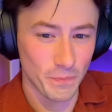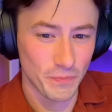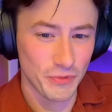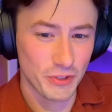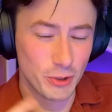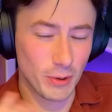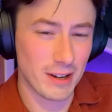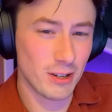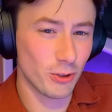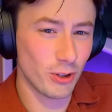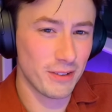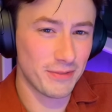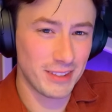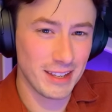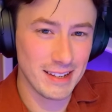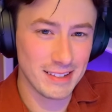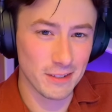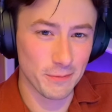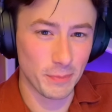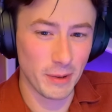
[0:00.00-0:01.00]
So I don't know if
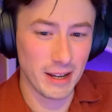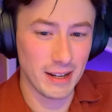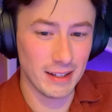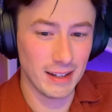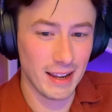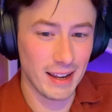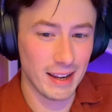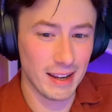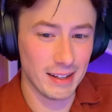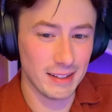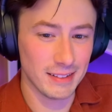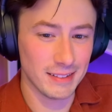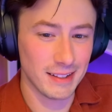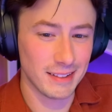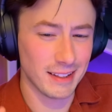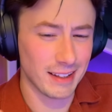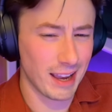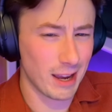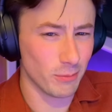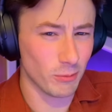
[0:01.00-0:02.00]
these have been in the
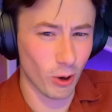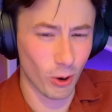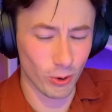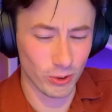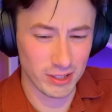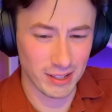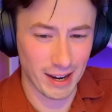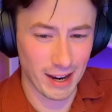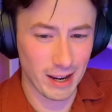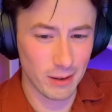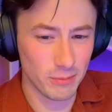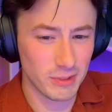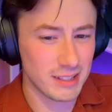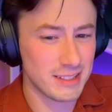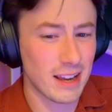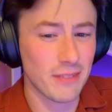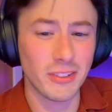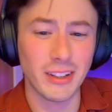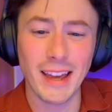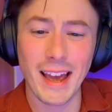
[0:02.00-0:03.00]
game the whole time. There
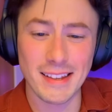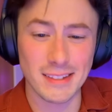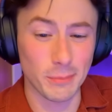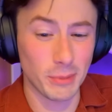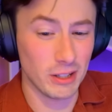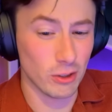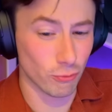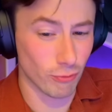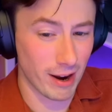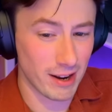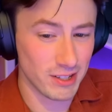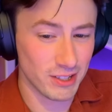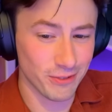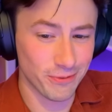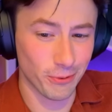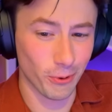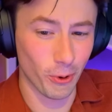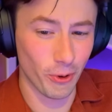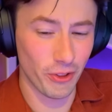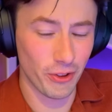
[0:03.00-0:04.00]
definitely hasn't been a render
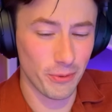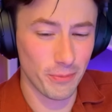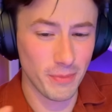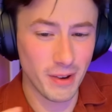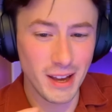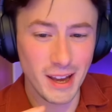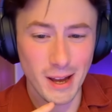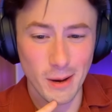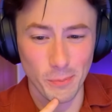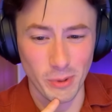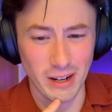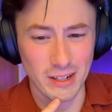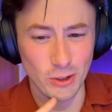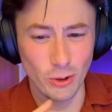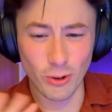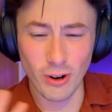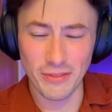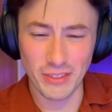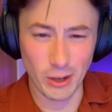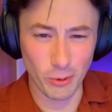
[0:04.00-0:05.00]
for them, but I don't know
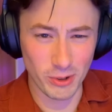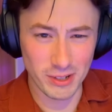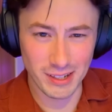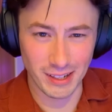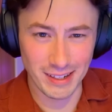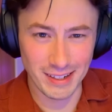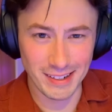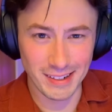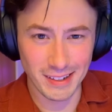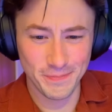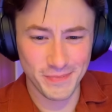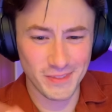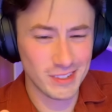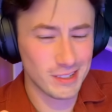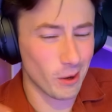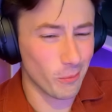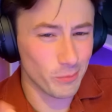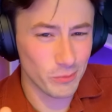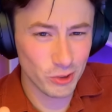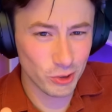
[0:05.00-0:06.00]
if there was like
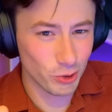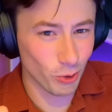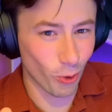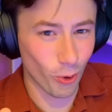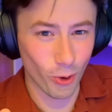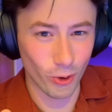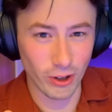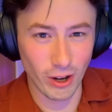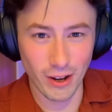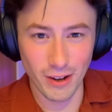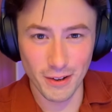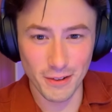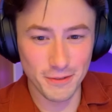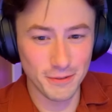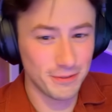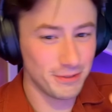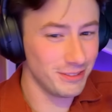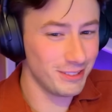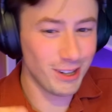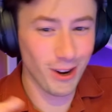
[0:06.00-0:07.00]
some sort of
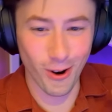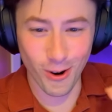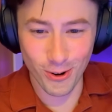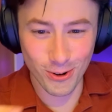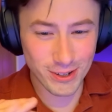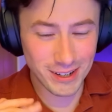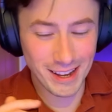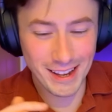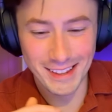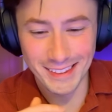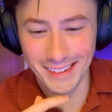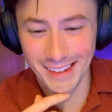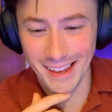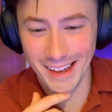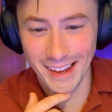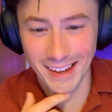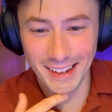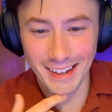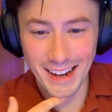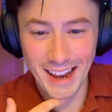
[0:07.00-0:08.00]
code in
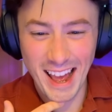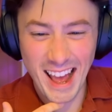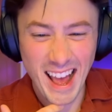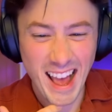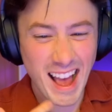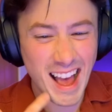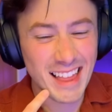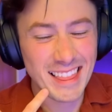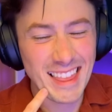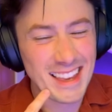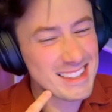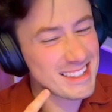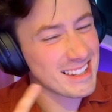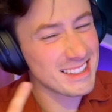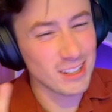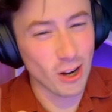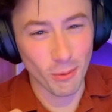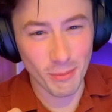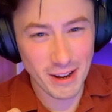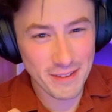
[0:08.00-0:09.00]
there. This is
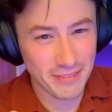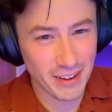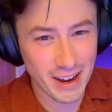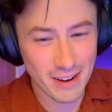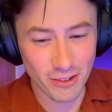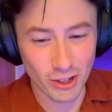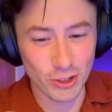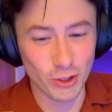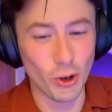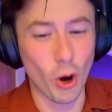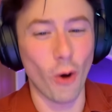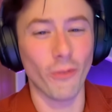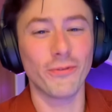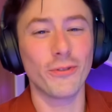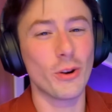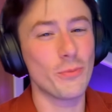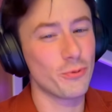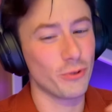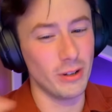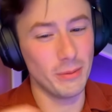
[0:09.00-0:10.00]
not my favorite, not for a
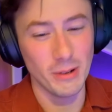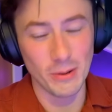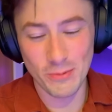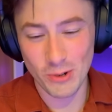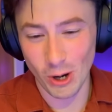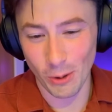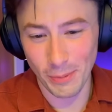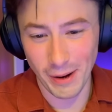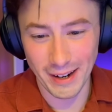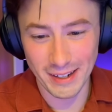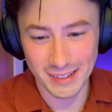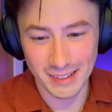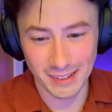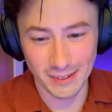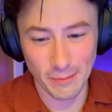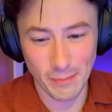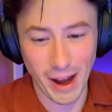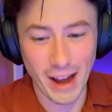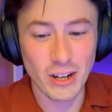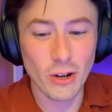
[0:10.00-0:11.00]
premium shop
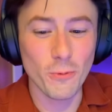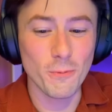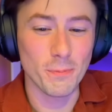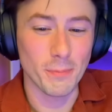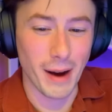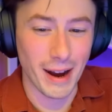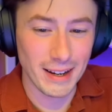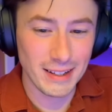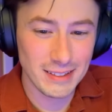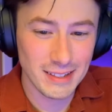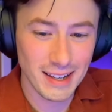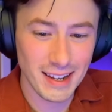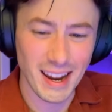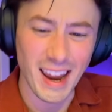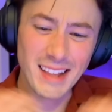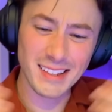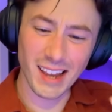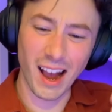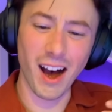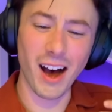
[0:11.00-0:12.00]
item. I don't mind it.
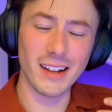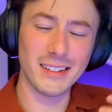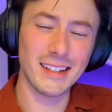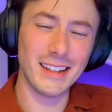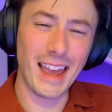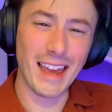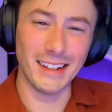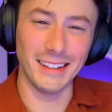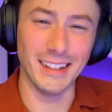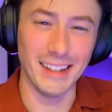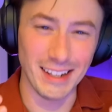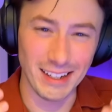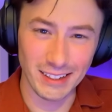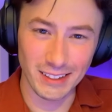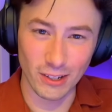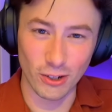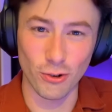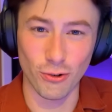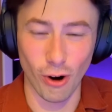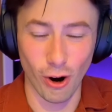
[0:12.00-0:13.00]
It's hard to get linen
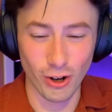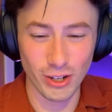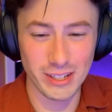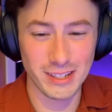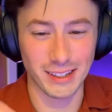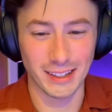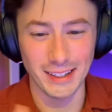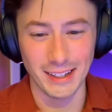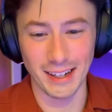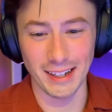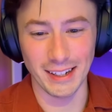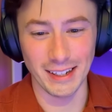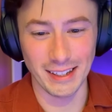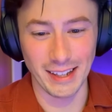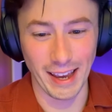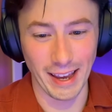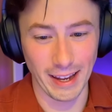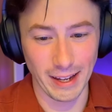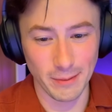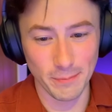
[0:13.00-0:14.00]
across like in a
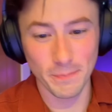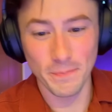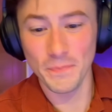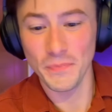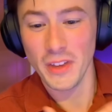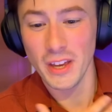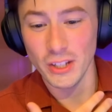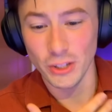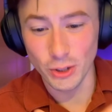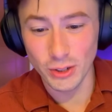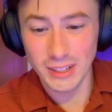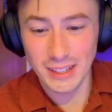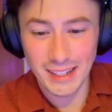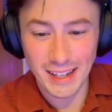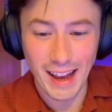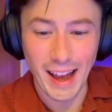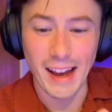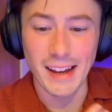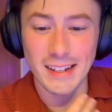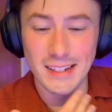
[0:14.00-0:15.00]
game. You can
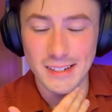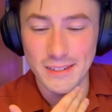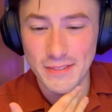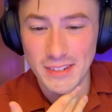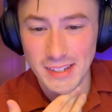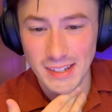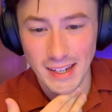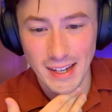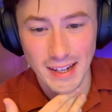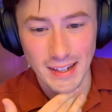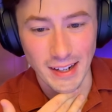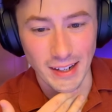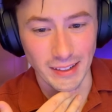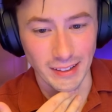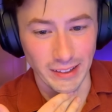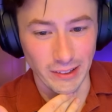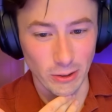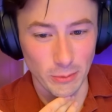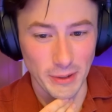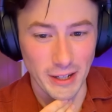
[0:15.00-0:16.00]
kind of see it a
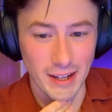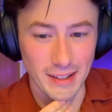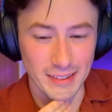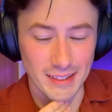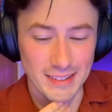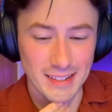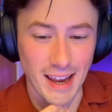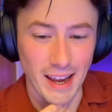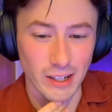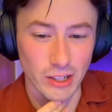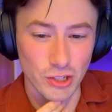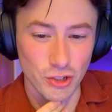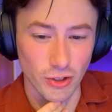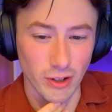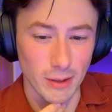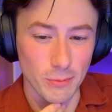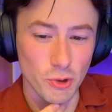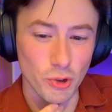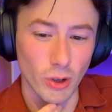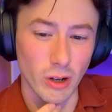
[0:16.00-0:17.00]
little bit in the texture.
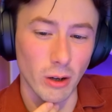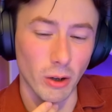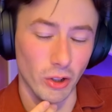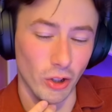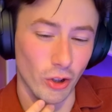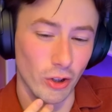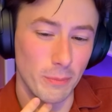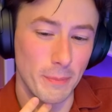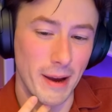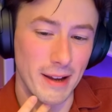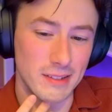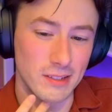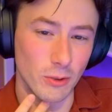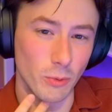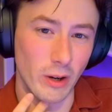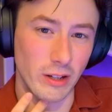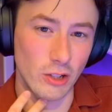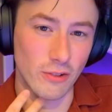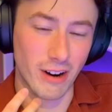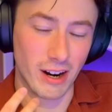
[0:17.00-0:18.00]
I'm sure it'll look better
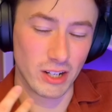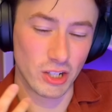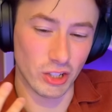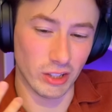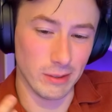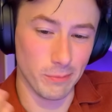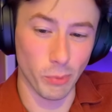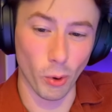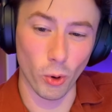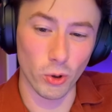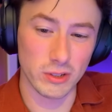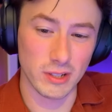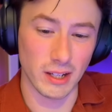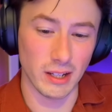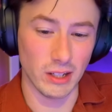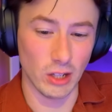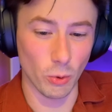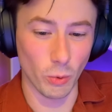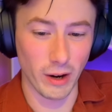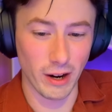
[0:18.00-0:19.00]
when you actually bought it and
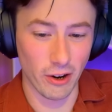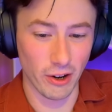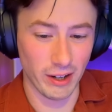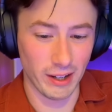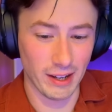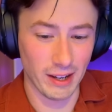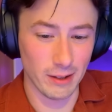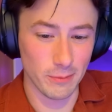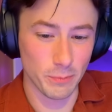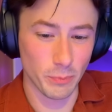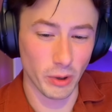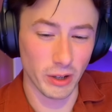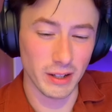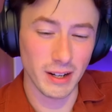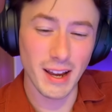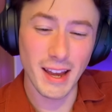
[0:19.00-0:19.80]
you're wearing it, but